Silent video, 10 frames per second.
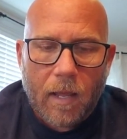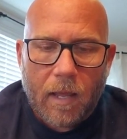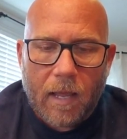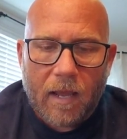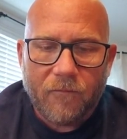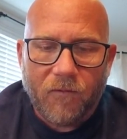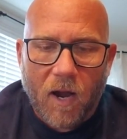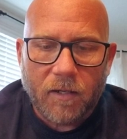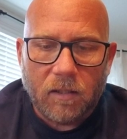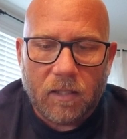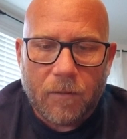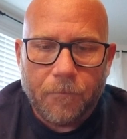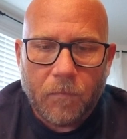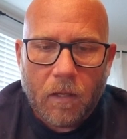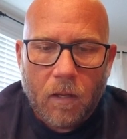And finally,
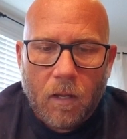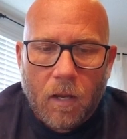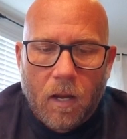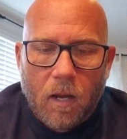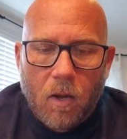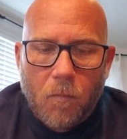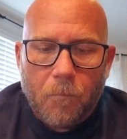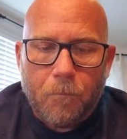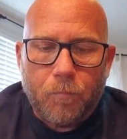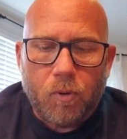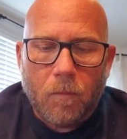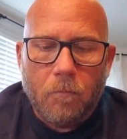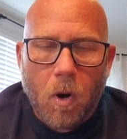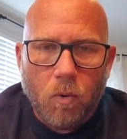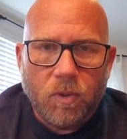
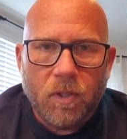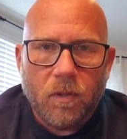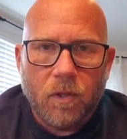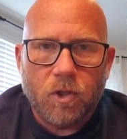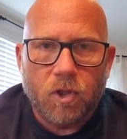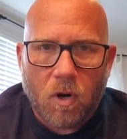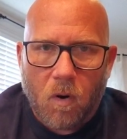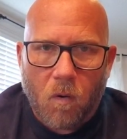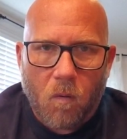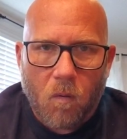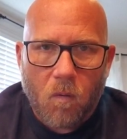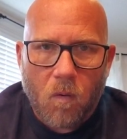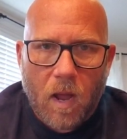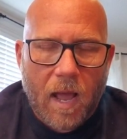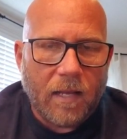promote the show
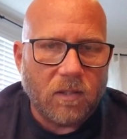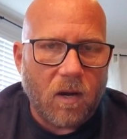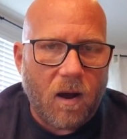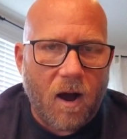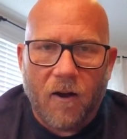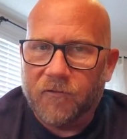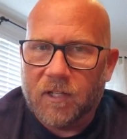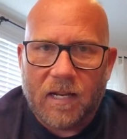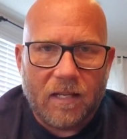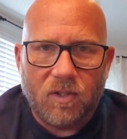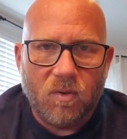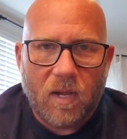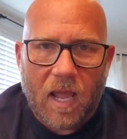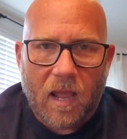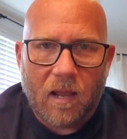as often as you
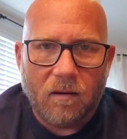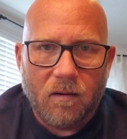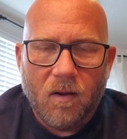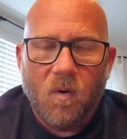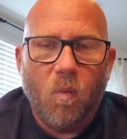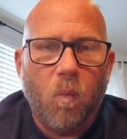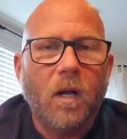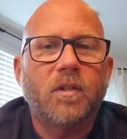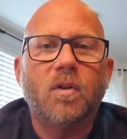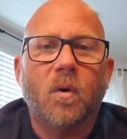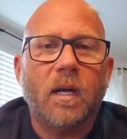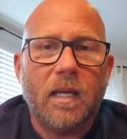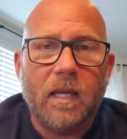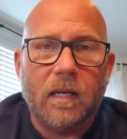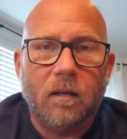can. Once you're
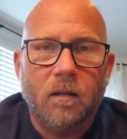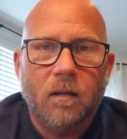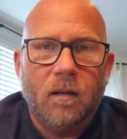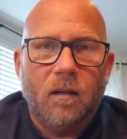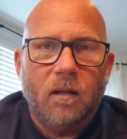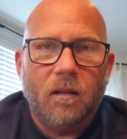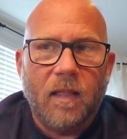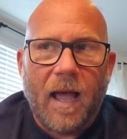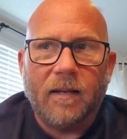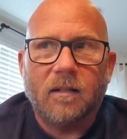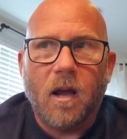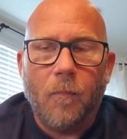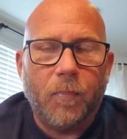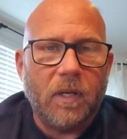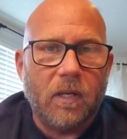in, that
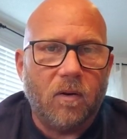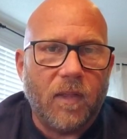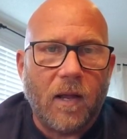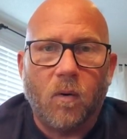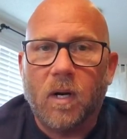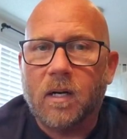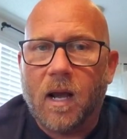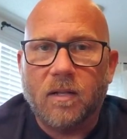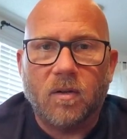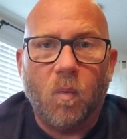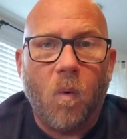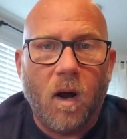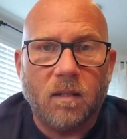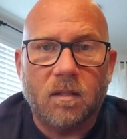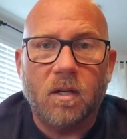company or that organizer
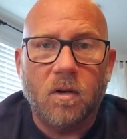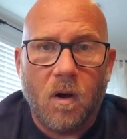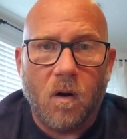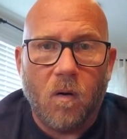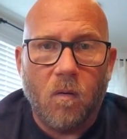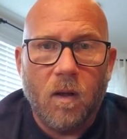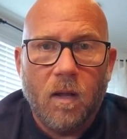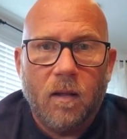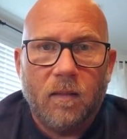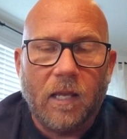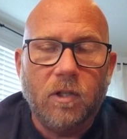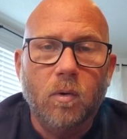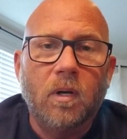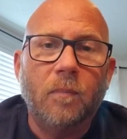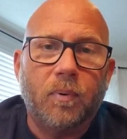wants to know that you
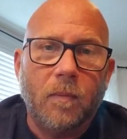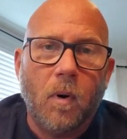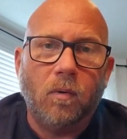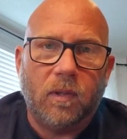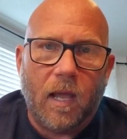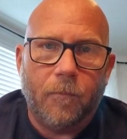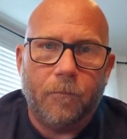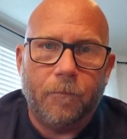can promote them.